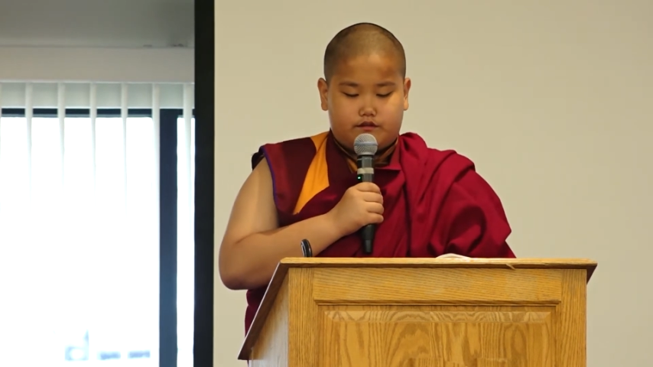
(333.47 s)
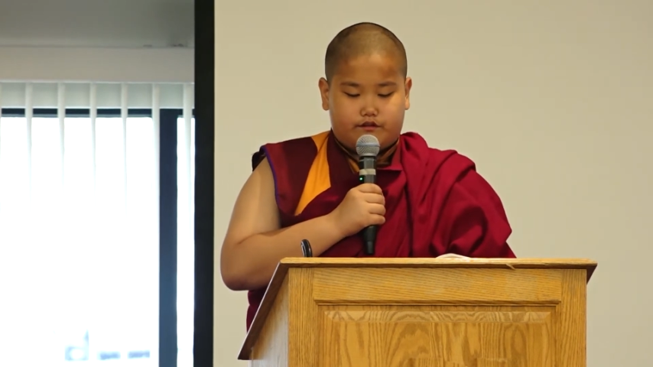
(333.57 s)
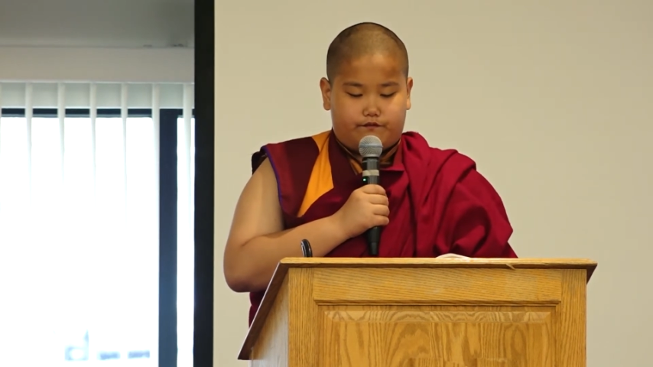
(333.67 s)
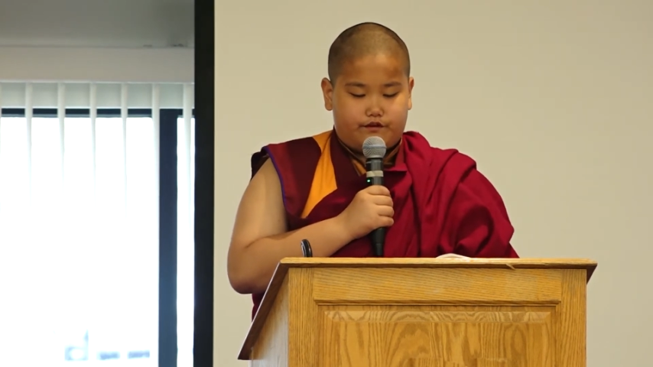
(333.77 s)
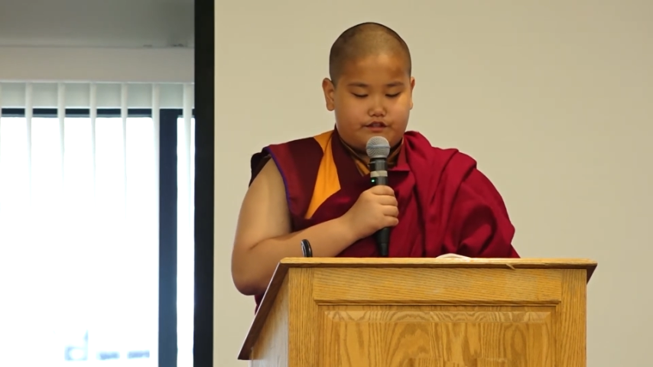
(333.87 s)

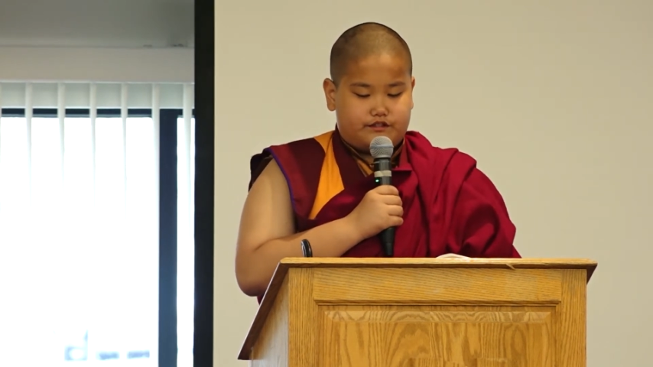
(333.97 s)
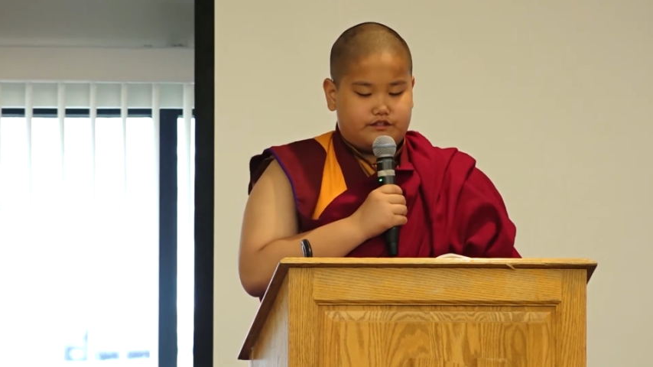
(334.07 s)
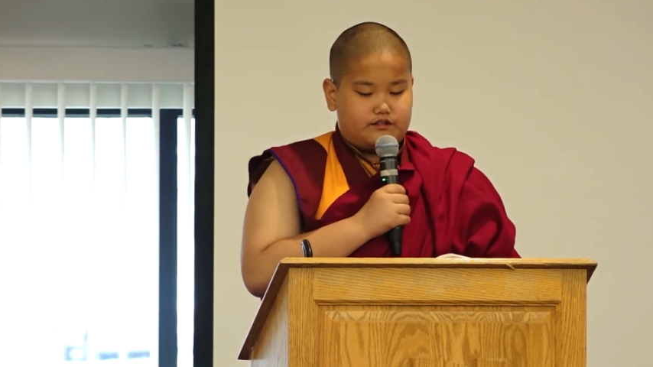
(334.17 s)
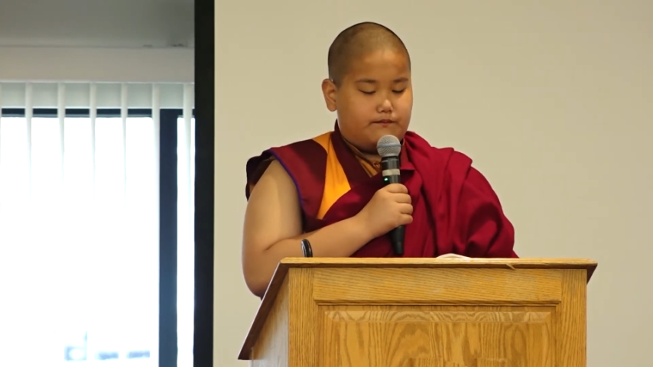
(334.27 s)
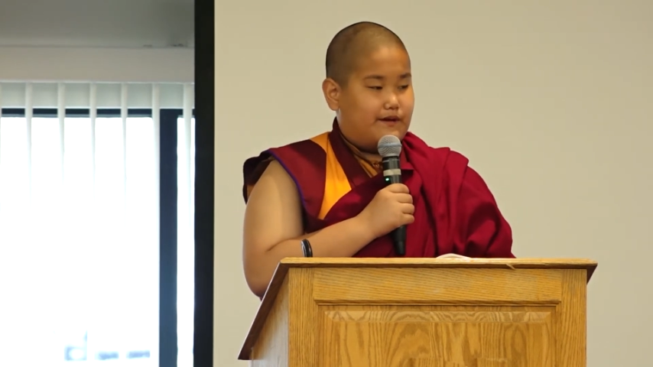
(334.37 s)
The first
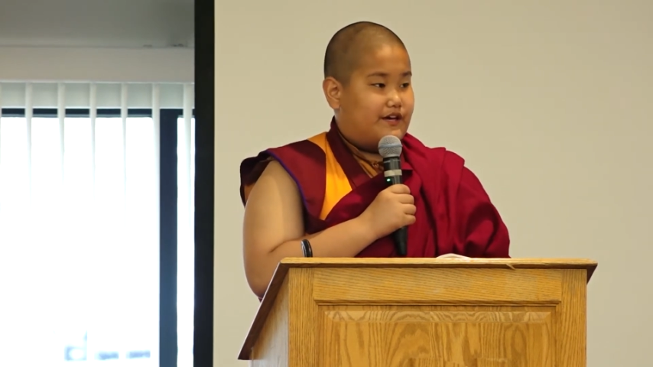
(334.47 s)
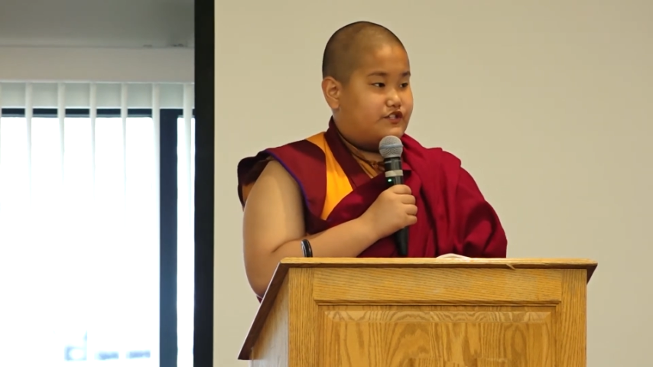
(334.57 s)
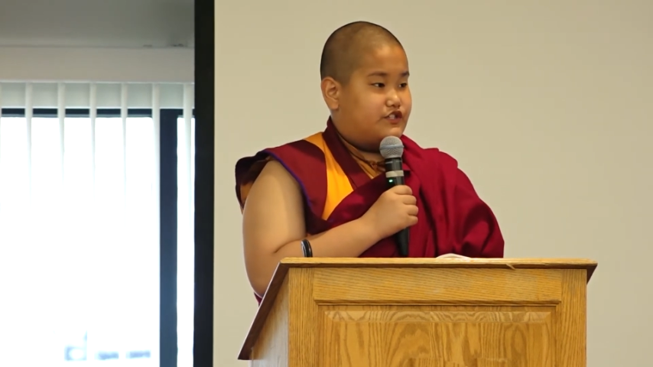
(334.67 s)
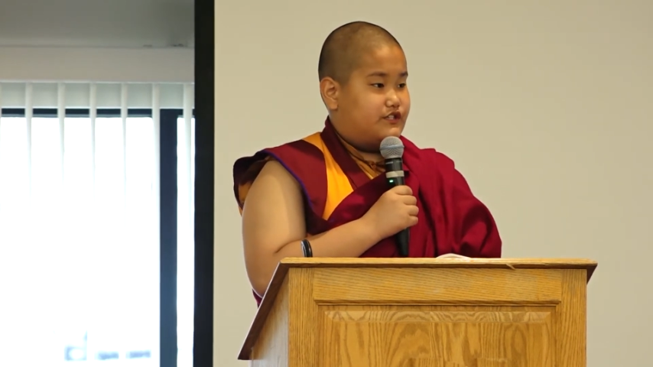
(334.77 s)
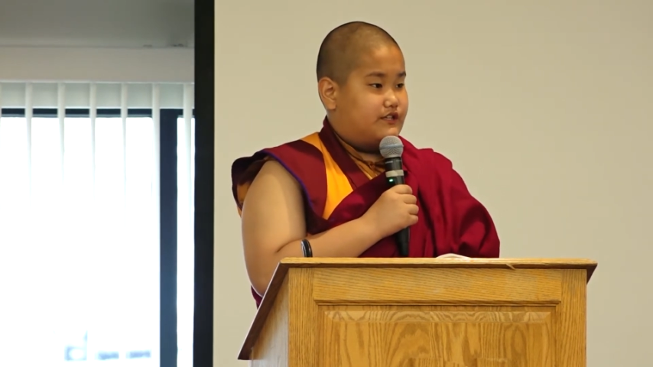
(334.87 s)
is
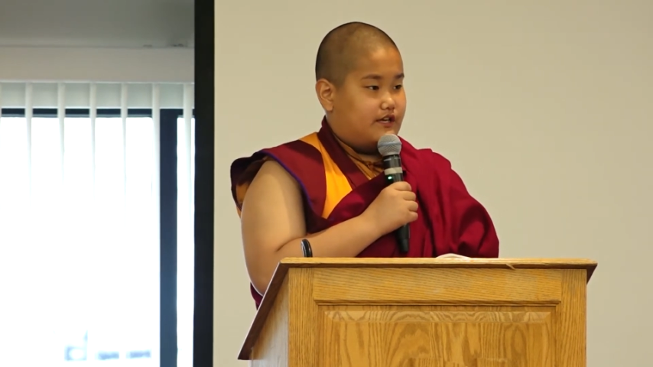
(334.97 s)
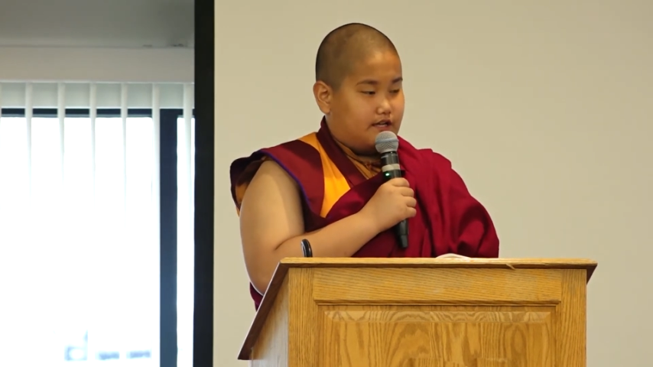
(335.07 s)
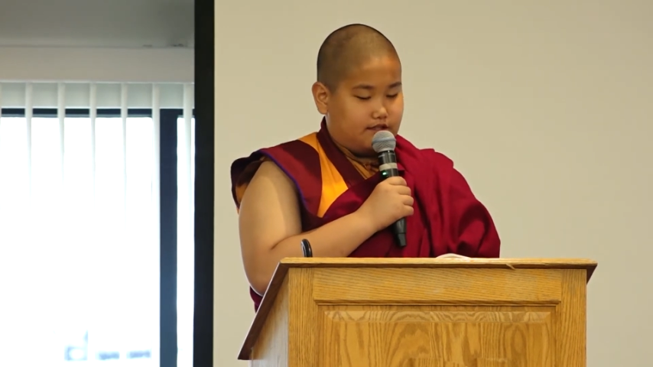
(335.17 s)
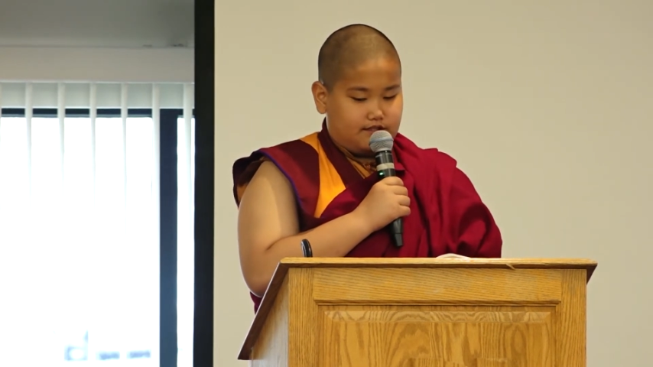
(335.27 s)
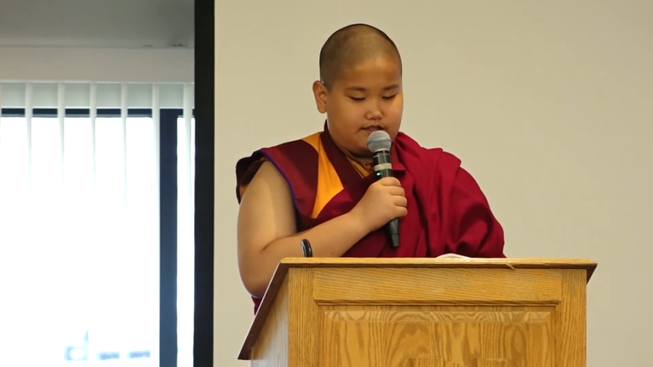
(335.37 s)
compassion,
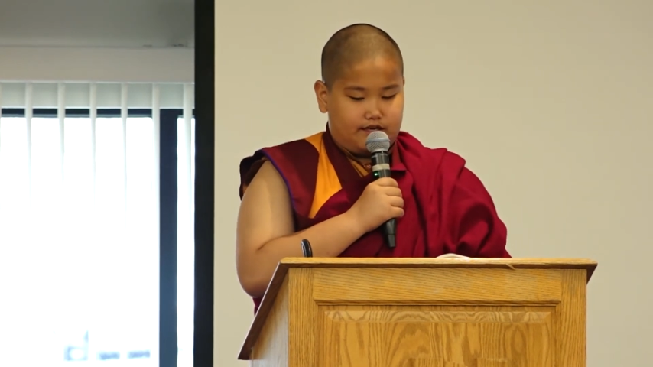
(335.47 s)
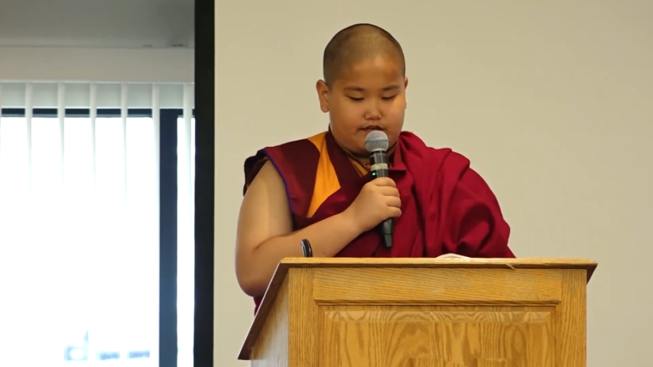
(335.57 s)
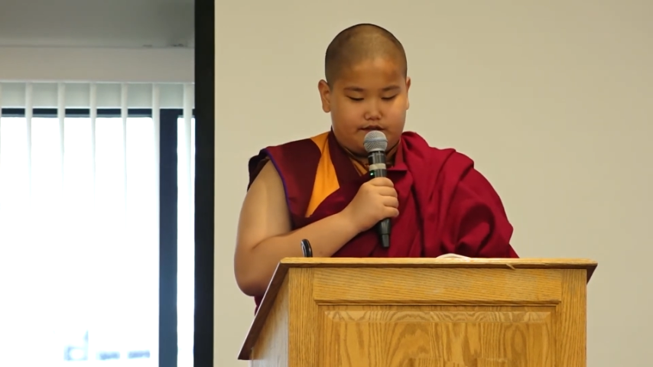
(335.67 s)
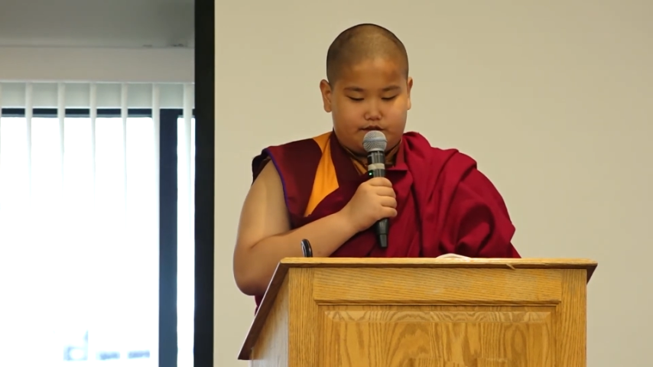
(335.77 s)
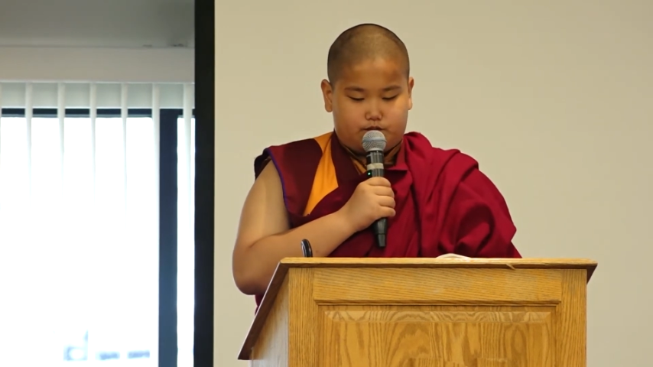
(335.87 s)
and the
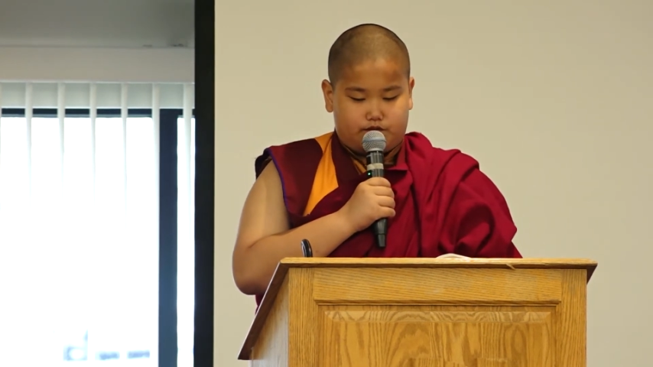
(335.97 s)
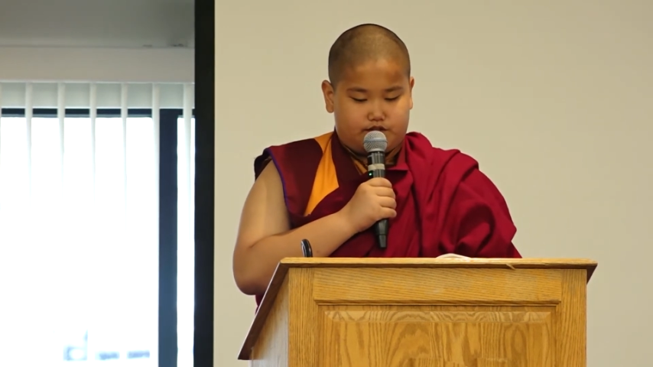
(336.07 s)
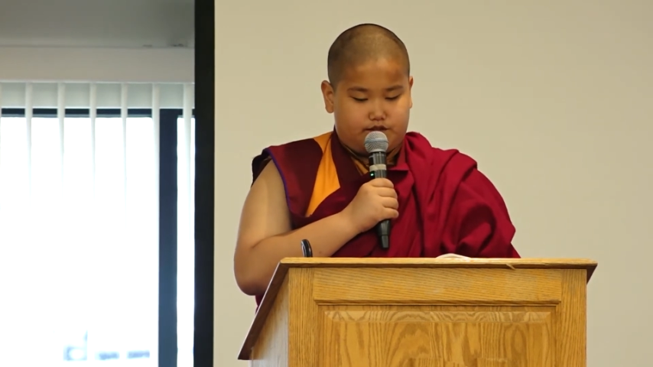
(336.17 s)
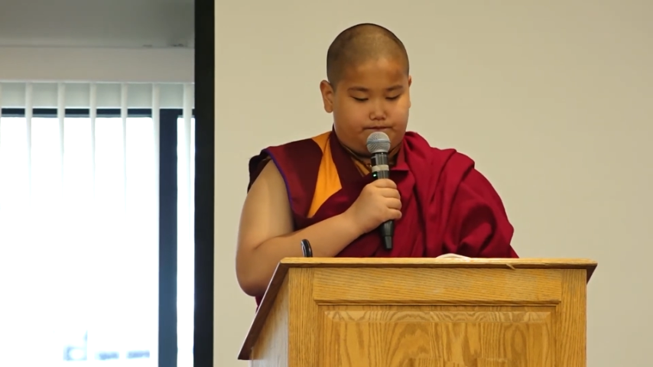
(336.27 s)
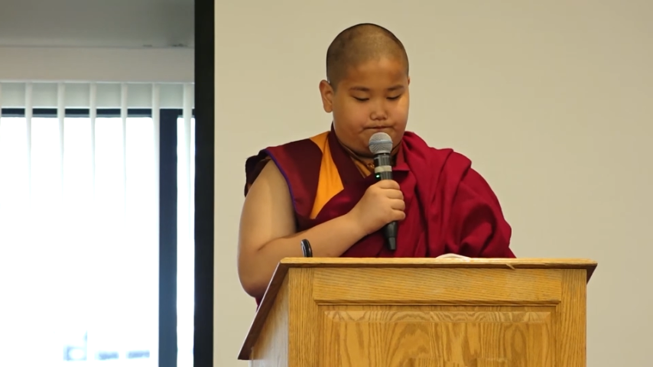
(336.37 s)
second is
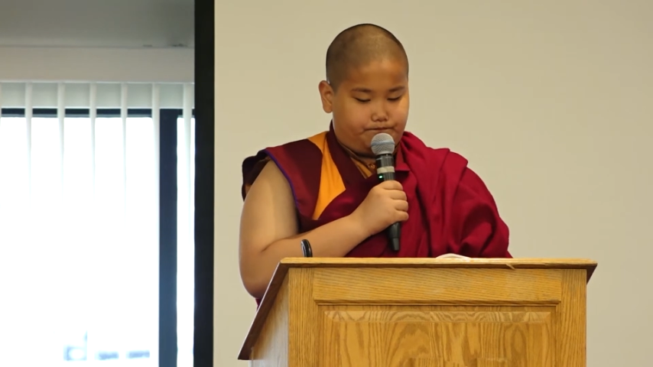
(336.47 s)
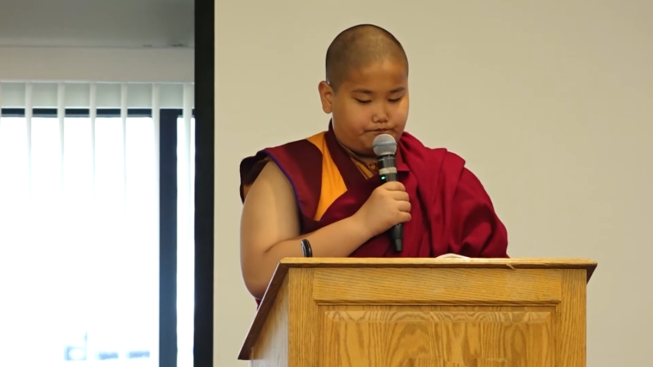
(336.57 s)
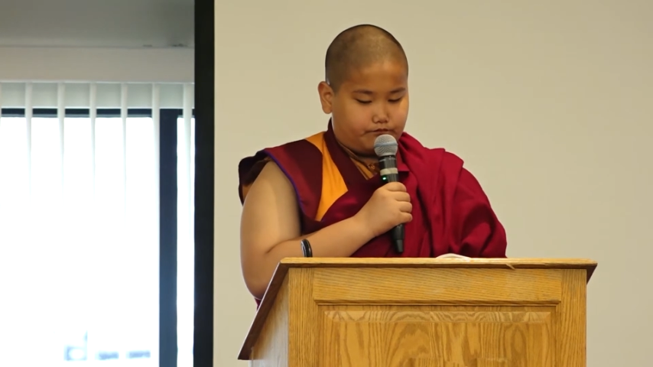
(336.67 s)
wisdom.